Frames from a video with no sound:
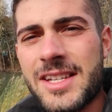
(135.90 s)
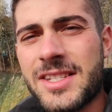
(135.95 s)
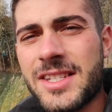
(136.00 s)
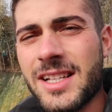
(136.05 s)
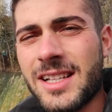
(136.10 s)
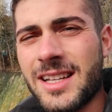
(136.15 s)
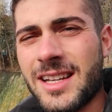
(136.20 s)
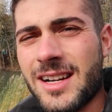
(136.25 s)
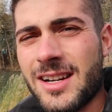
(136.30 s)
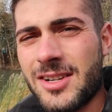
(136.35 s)
I
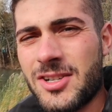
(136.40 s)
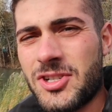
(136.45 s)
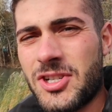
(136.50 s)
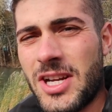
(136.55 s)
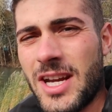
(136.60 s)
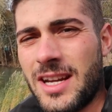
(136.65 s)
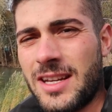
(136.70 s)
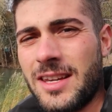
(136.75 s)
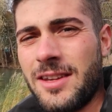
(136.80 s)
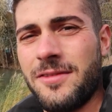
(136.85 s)
still gotta
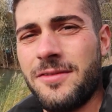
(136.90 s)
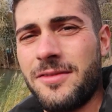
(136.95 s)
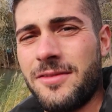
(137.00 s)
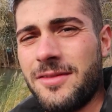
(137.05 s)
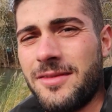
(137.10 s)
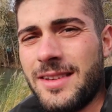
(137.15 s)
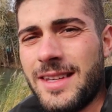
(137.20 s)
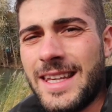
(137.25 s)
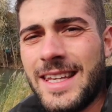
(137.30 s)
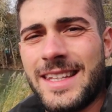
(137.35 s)
check if
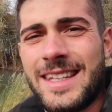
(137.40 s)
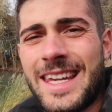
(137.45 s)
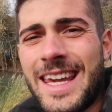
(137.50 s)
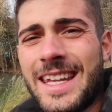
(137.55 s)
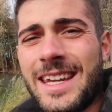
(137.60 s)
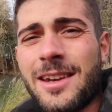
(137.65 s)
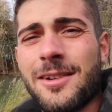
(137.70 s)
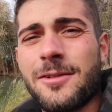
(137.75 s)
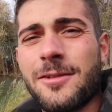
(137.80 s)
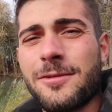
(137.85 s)
it
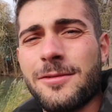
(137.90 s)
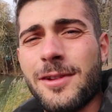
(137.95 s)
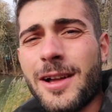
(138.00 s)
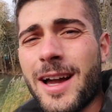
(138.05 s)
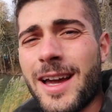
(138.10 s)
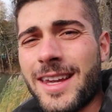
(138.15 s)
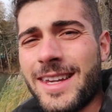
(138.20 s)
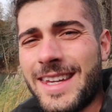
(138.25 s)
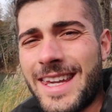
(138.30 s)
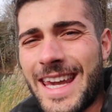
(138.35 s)
can ever
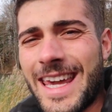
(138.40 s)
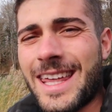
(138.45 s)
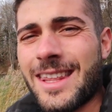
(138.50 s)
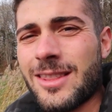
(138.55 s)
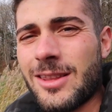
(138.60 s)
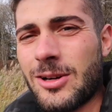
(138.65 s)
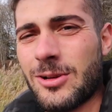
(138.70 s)
fly again